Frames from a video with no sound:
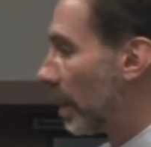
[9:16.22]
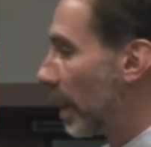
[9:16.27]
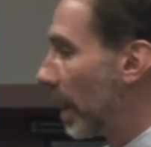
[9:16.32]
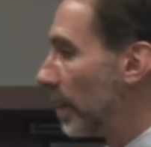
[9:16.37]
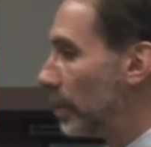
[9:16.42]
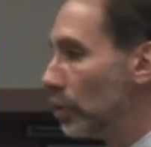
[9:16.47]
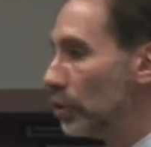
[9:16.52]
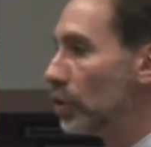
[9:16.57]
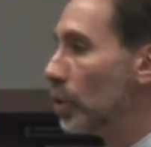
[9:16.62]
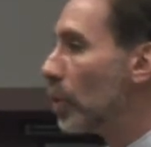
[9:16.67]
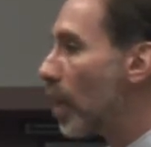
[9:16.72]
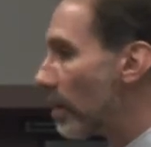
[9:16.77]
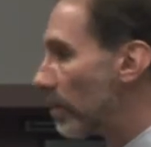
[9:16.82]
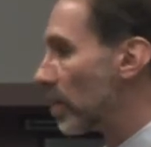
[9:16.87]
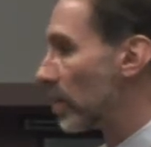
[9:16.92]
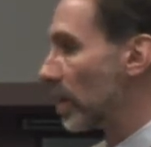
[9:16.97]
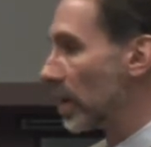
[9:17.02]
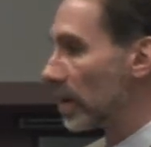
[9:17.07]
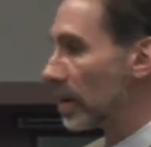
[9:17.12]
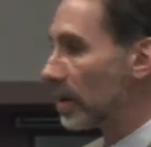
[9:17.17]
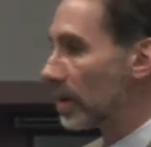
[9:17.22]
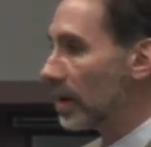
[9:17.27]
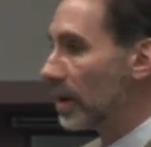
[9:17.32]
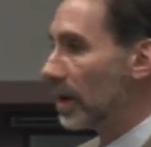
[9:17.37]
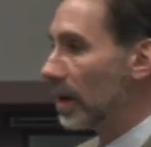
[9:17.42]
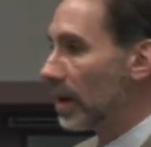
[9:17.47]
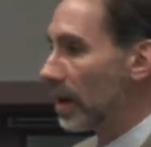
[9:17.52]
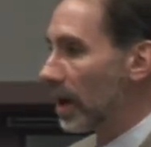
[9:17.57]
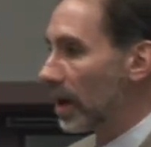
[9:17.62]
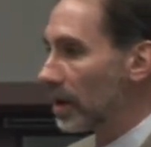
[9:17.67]
And you do everything
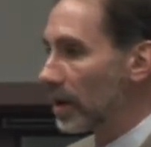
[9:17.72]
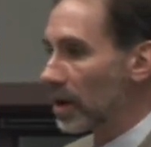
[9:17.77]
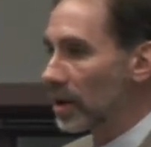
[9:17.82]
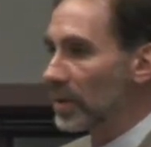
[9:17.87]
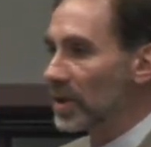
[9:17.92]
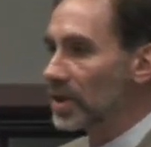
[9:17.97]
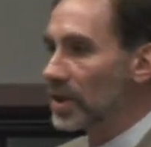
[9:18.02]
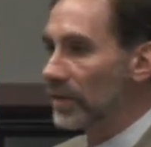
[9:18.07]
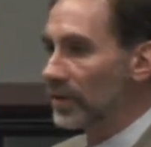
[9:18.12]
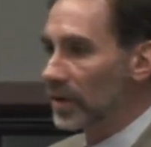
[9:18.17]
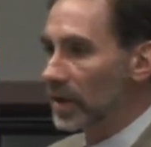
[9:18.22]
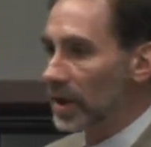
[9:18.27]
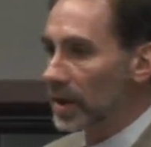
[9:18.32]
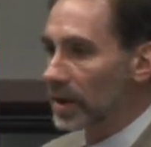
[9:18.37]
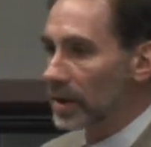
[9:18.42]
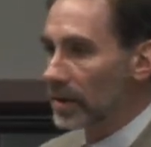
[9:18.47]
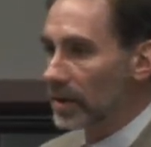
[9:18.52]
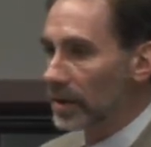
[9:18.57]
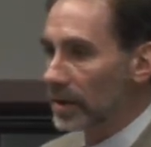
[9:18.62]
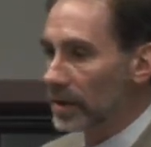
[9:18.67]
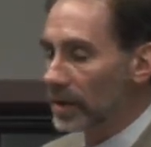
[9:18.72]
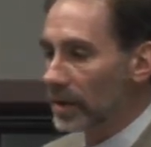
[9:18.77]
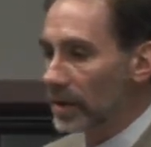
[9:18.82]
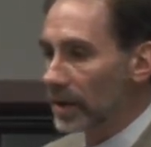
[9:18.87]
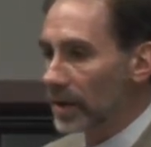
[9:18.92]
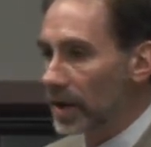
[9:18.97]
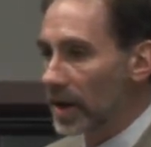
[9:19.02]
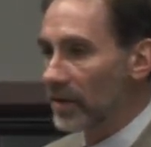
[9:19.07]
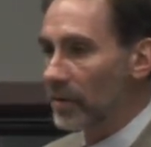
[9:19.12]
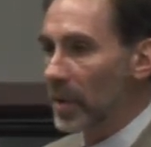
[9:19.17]
a little bit differently
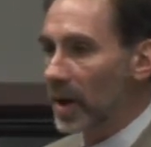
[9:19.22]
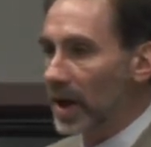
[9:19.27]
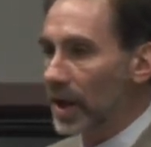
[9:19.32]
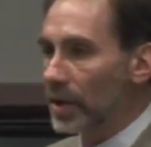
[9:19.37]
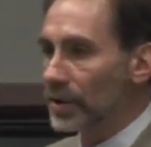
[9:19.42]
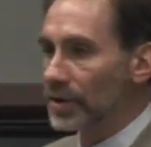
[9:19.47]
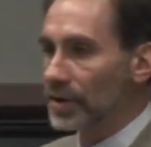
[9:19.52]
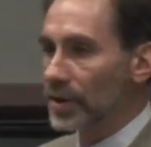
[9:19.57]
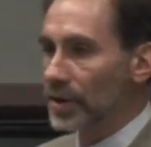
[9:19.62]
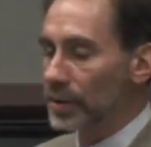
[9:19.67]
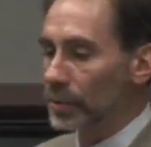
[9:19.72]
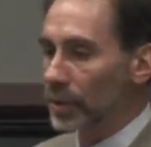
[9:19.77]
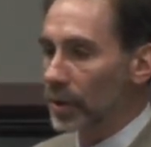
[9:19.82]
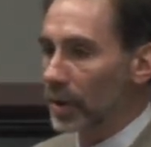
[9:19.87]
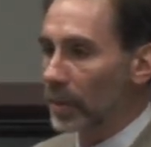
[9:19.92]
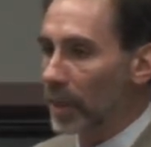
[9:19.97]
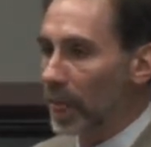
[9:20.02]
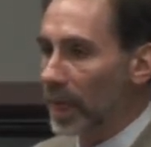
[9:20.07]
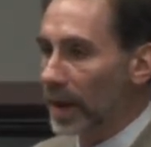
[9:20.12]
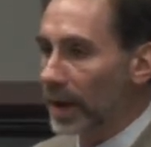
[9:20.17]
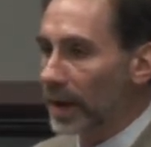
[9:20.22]
than everybody else in this room.